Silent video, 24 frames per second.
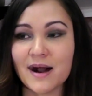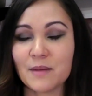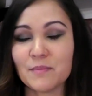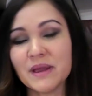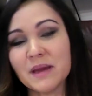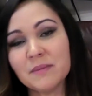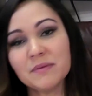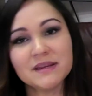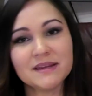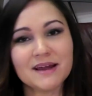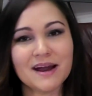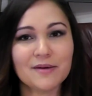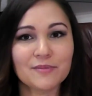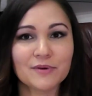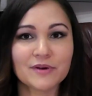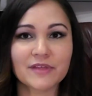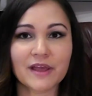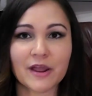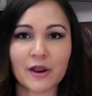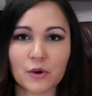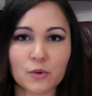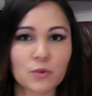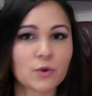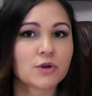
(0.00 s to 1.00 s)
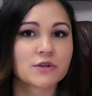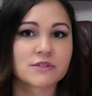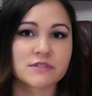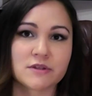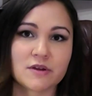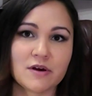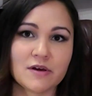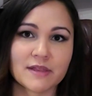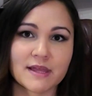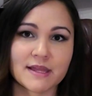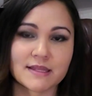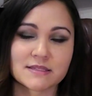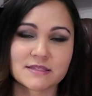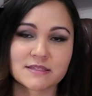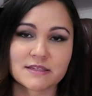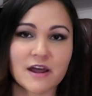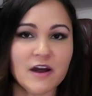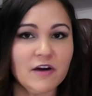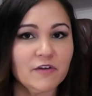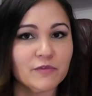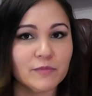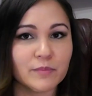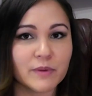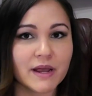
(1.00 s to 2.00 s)
Maybe not with Hairworks and all that
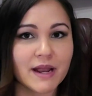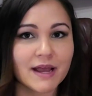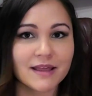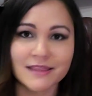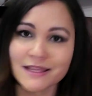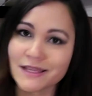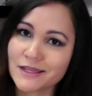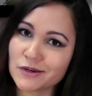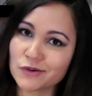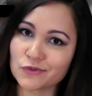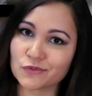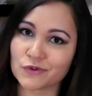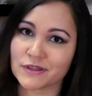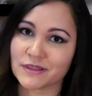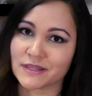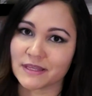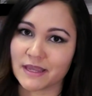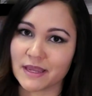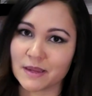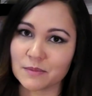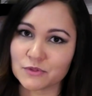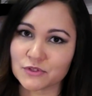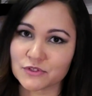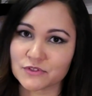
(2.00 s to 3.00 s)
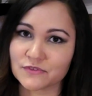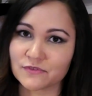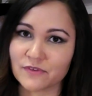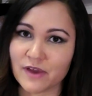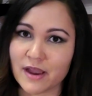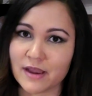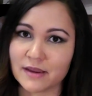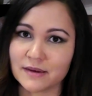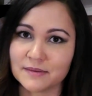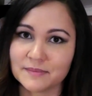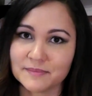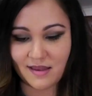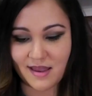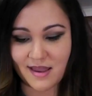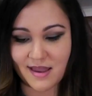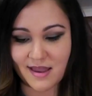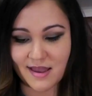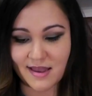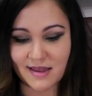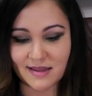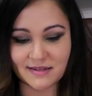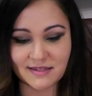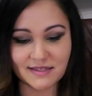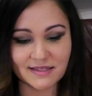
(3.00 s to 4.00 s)
stuff, but I think it'll run the game just fine.
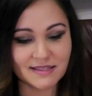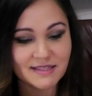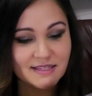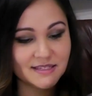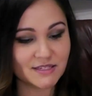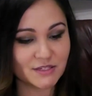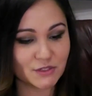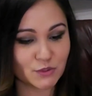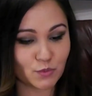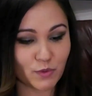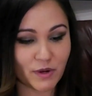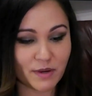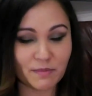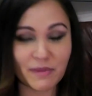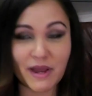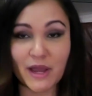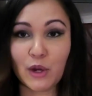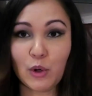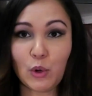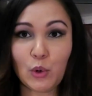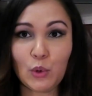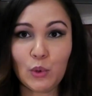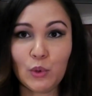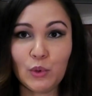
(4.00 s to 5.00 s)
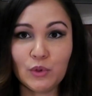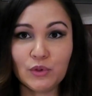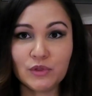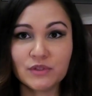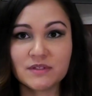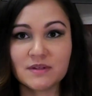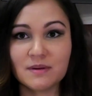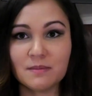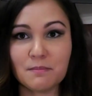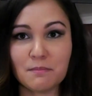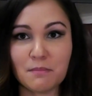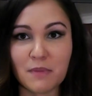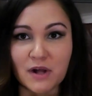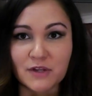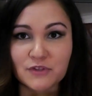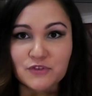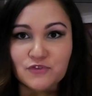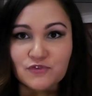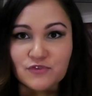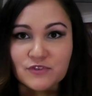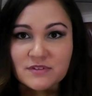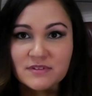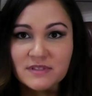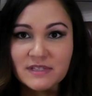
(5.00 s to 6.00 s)
And this is what my old
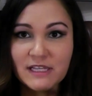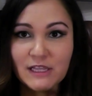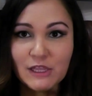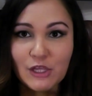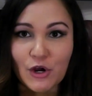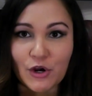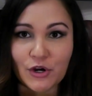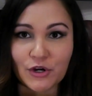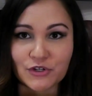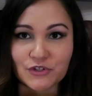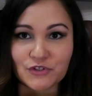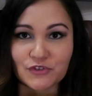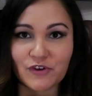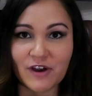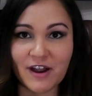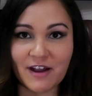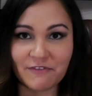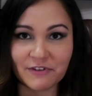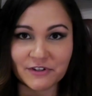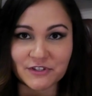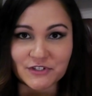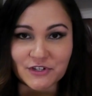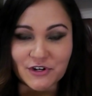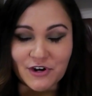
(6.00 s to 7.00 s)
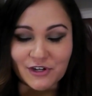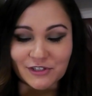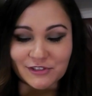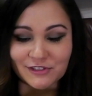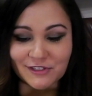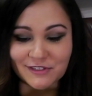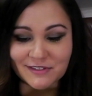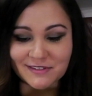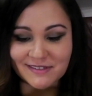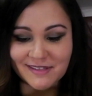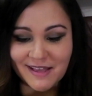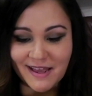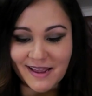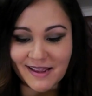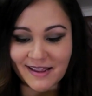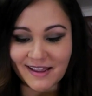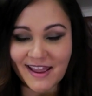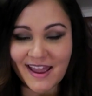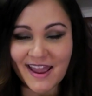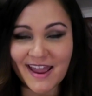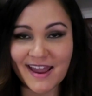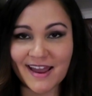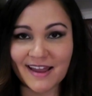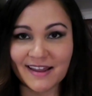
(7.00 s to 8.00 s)
monstrously large graphics card looks
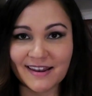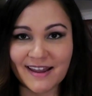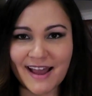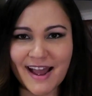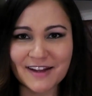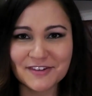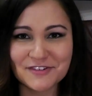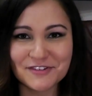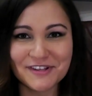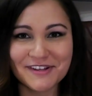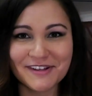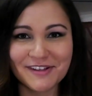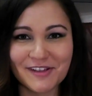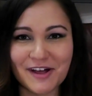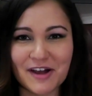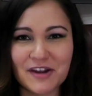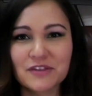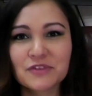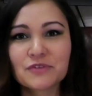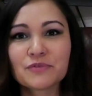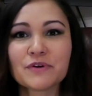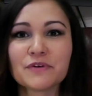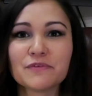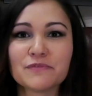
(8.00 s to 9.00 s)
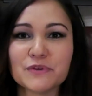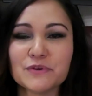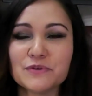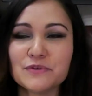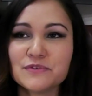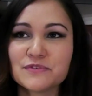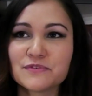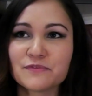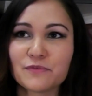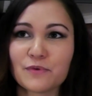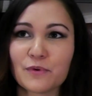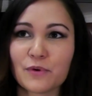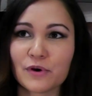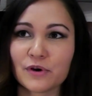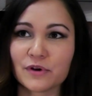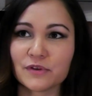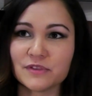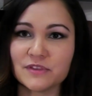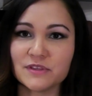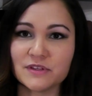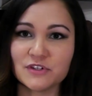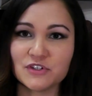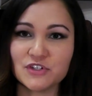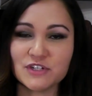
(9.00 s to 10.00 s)
like, and actually a lot of the reviews
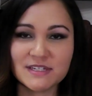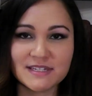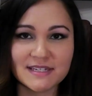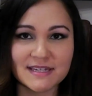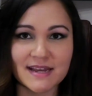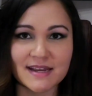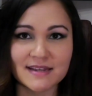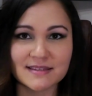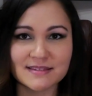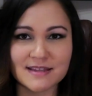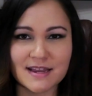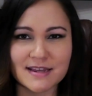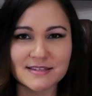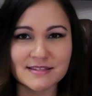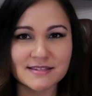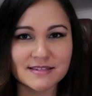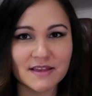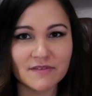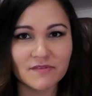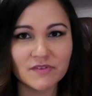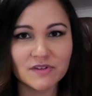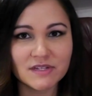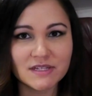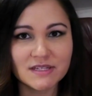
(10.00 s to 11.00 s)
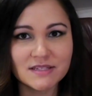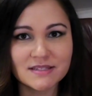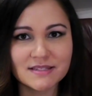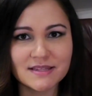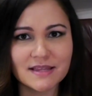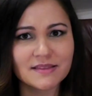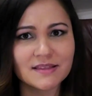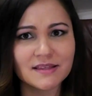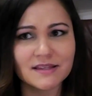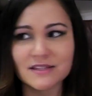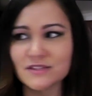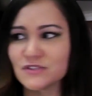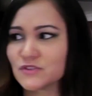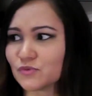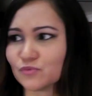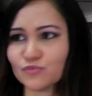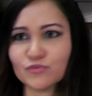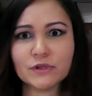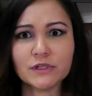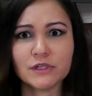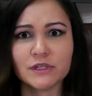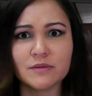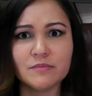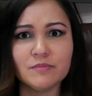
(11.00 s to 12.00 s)
for the GTX 970 said that it's a
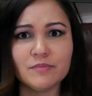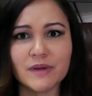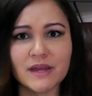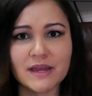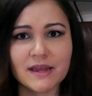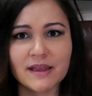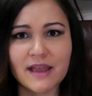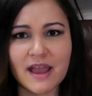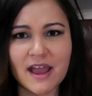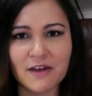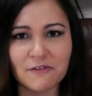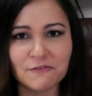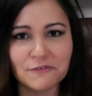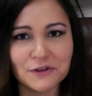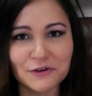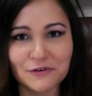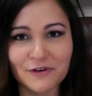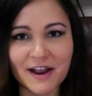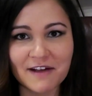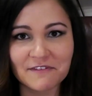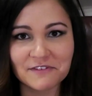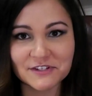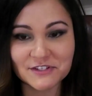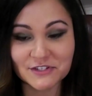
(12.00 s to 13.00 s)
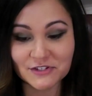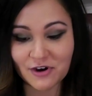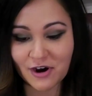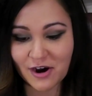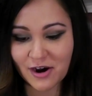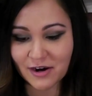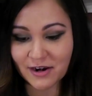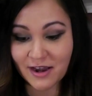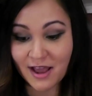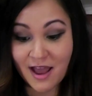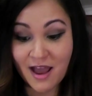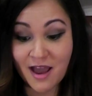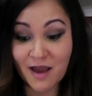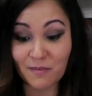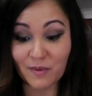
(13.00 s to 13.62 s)
really big, heavy graphics card,